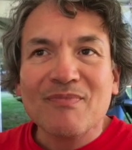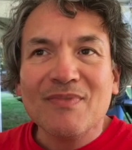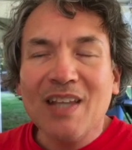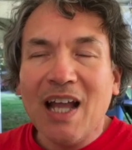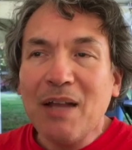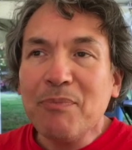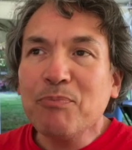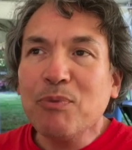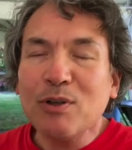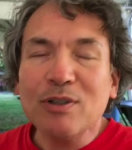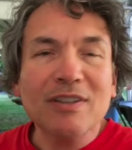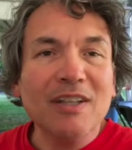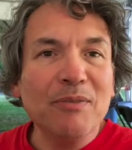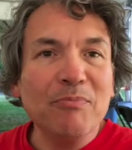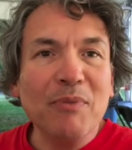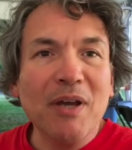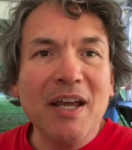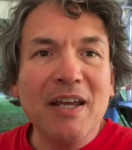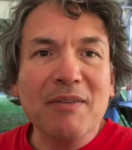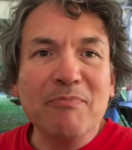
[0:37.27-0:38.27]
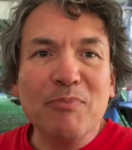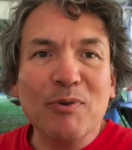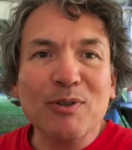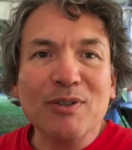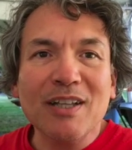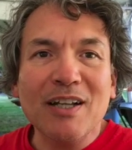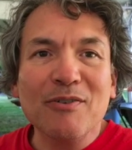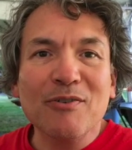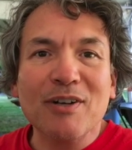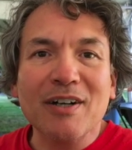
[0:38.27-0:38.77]
Not Portland, Maine.
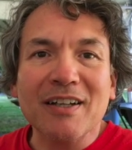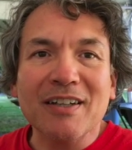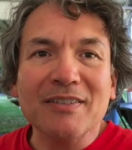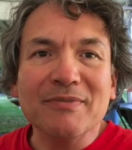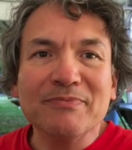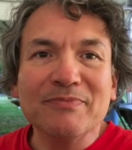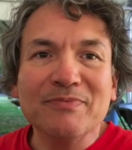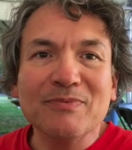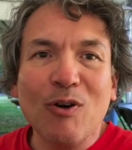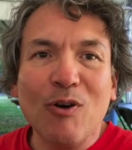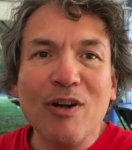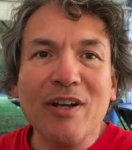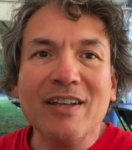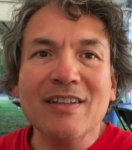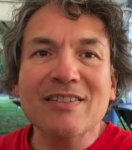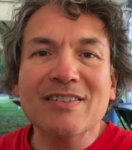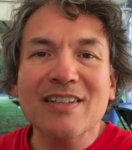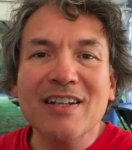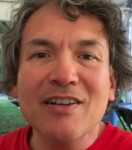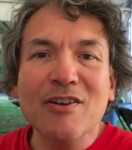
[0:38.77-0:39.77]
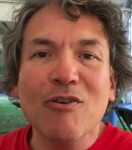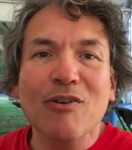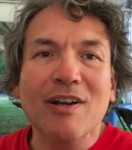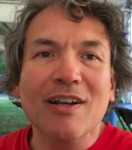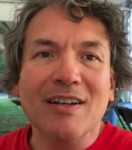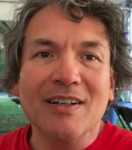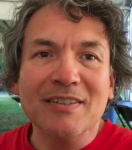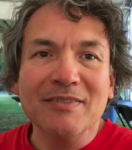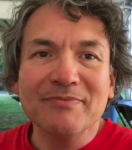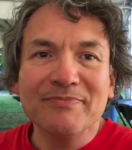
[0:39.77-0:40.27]
Portland, Oregon. Oregon City,
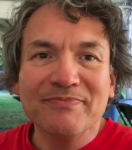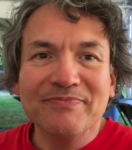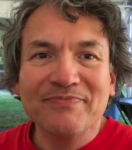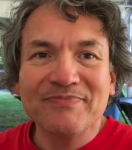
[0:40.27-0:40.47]
Oregon.